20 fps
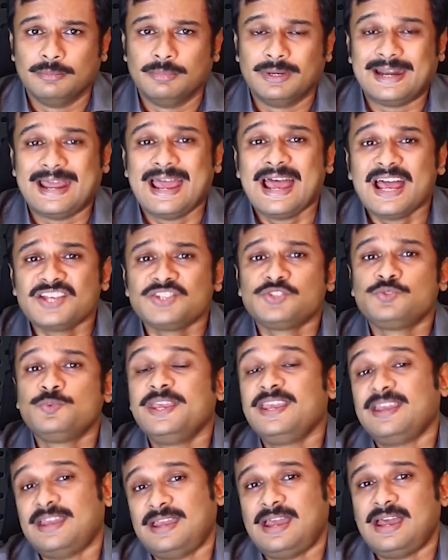But as
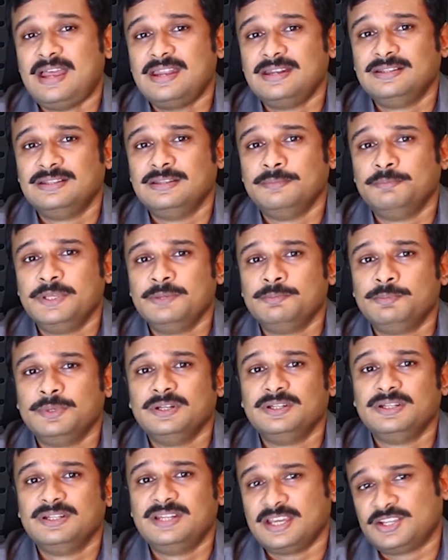we had the
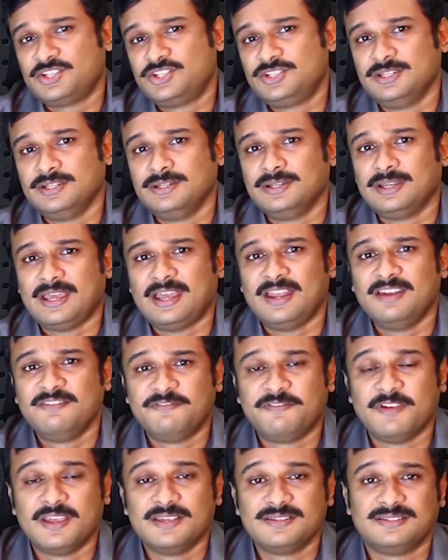people detection and
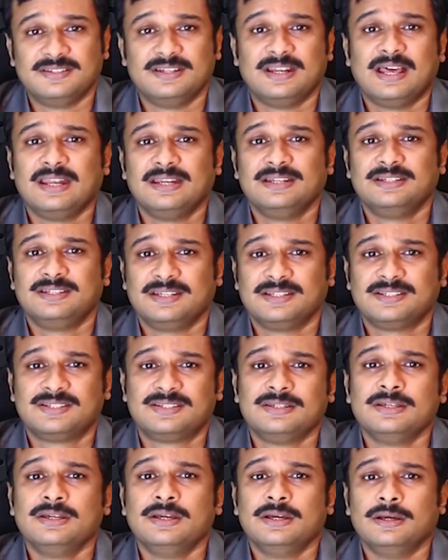face
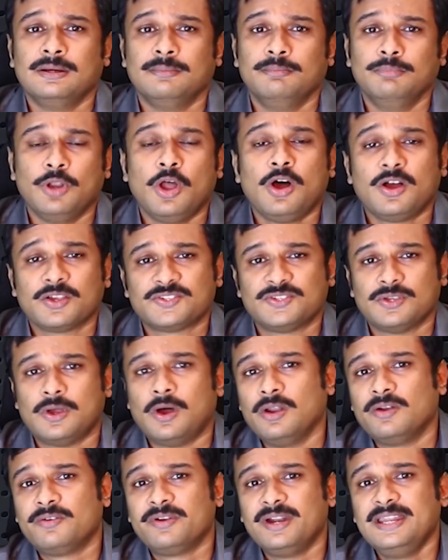analytics blocks
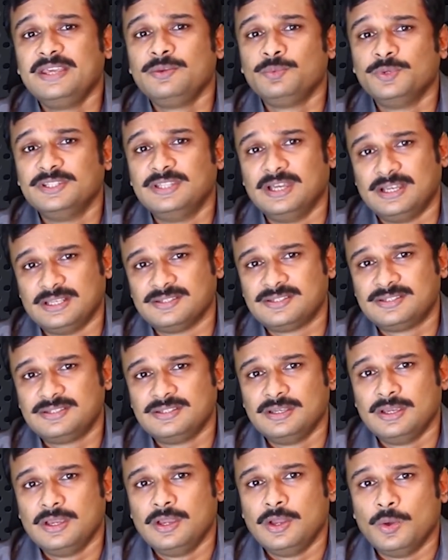already with
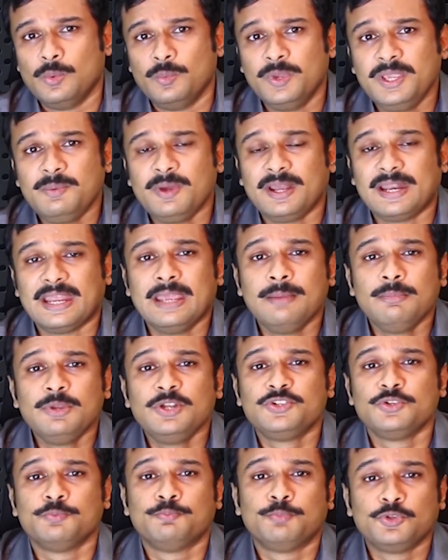us, we were
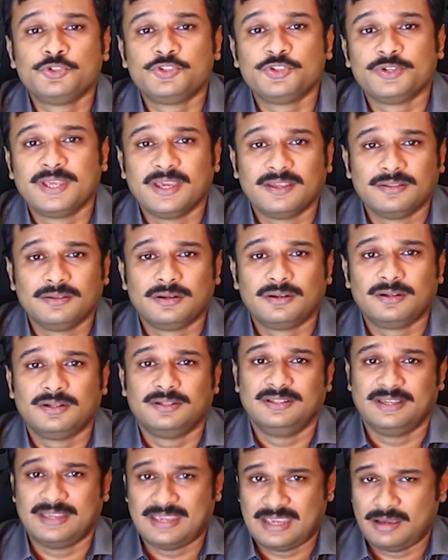able to put together
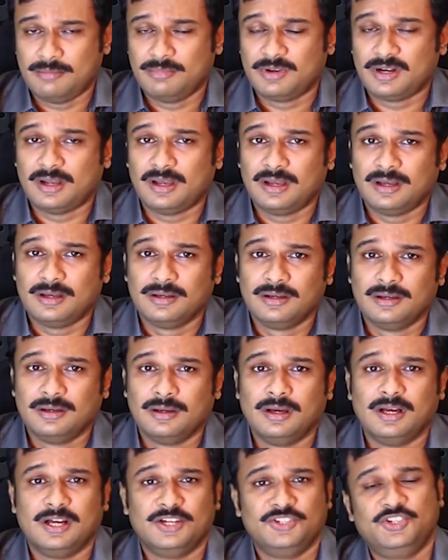the camera,
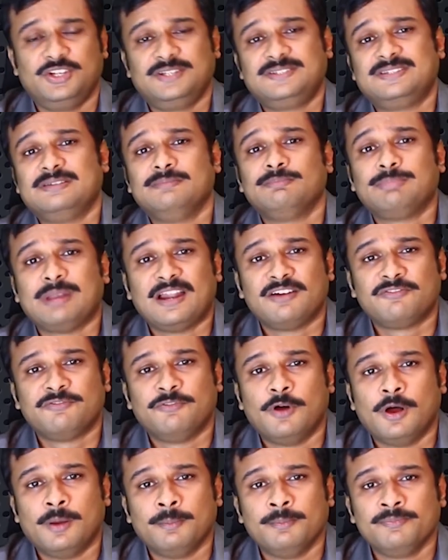a Jetson
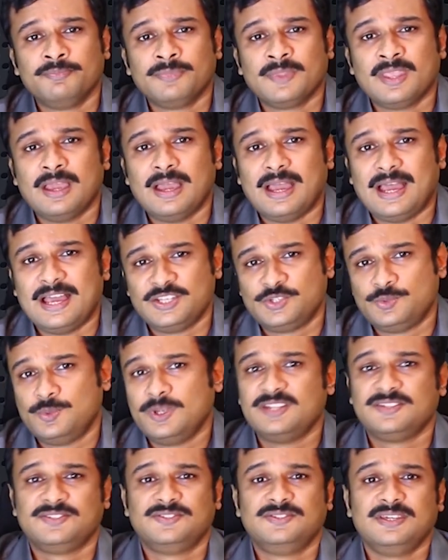platform, as
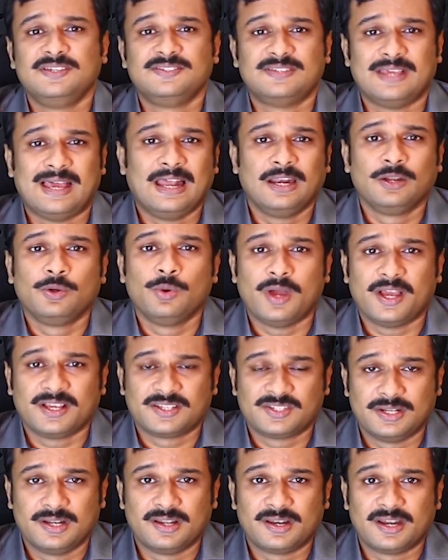well as these algo
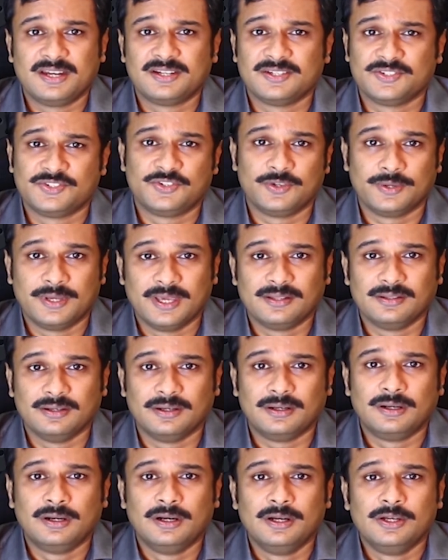accelerators
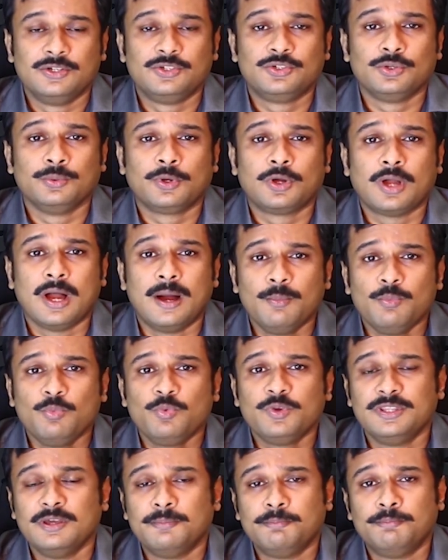together to come
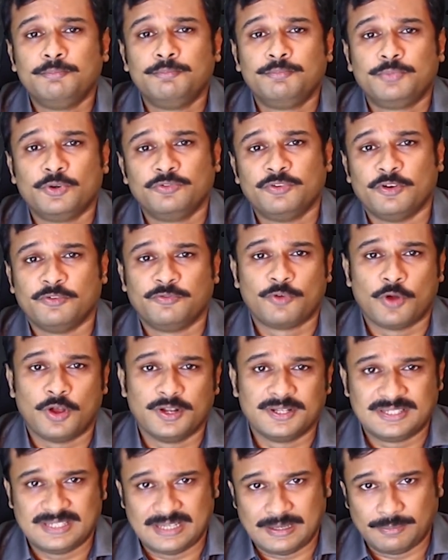with a proof of
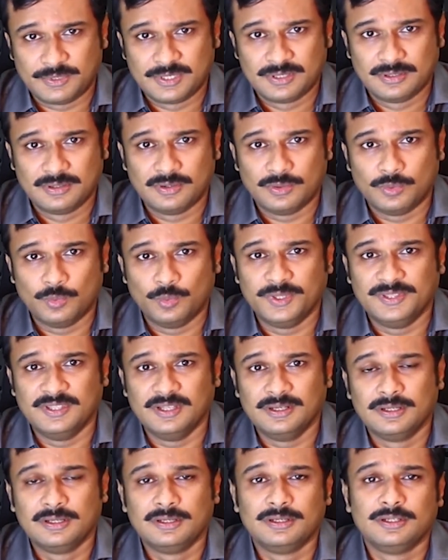concept
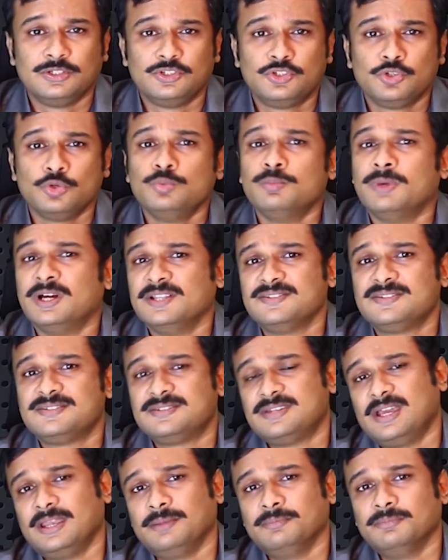within 2 months'
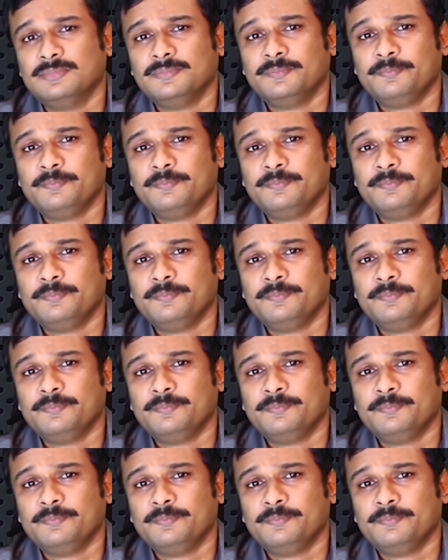time.